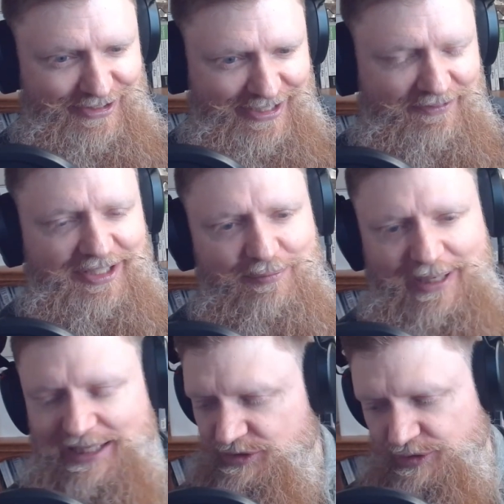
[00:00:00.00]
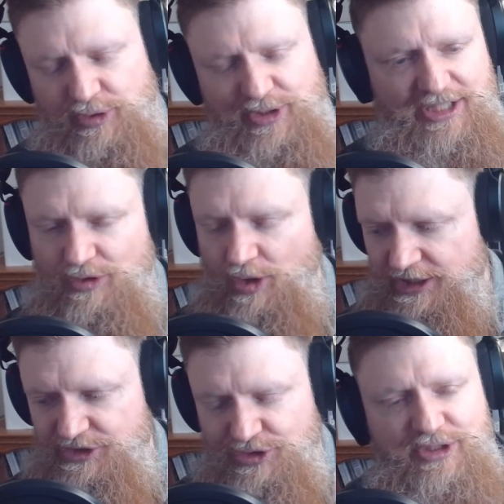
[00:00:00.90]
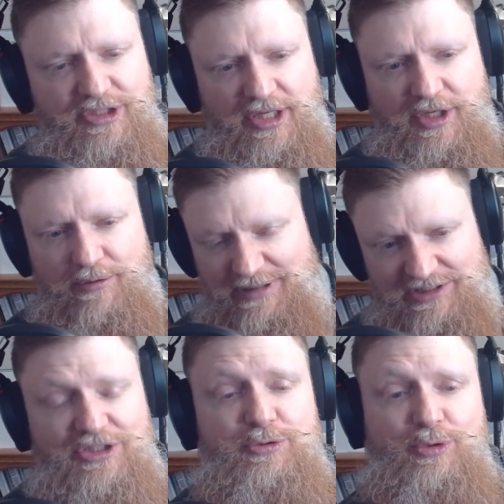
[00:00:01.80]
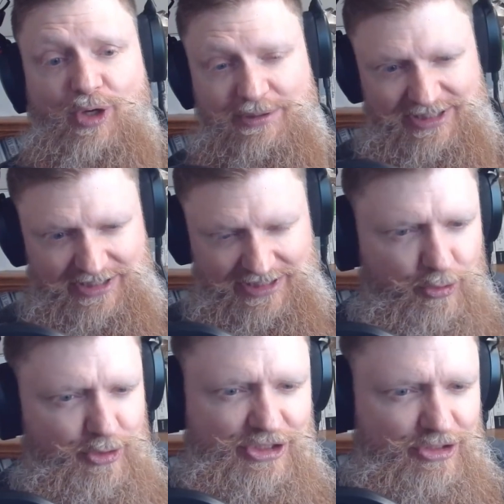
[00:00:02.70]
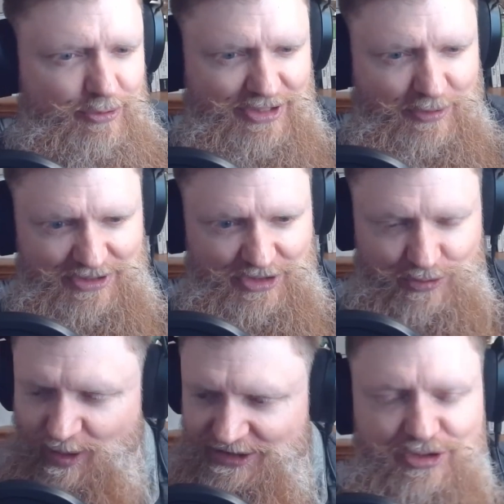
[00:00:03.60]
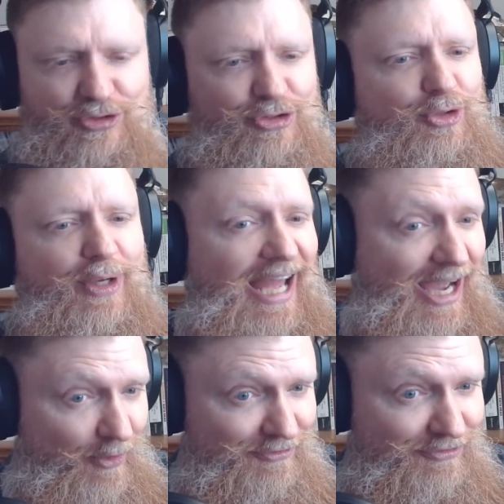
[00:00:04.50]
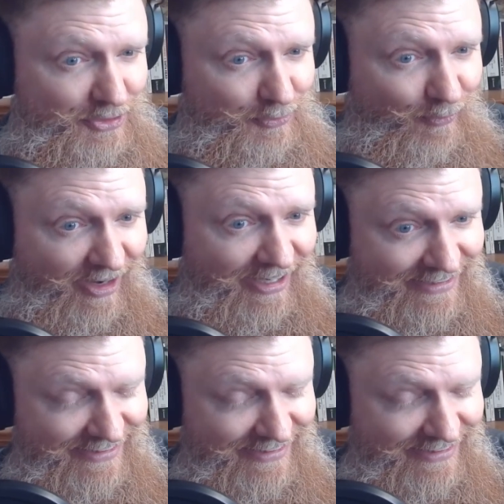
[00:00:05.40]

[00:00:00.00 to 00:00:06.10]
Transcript: And I I came back, and was like, okay, as long as you can meet these requirements, because I know this is what the business wants, do it however you want.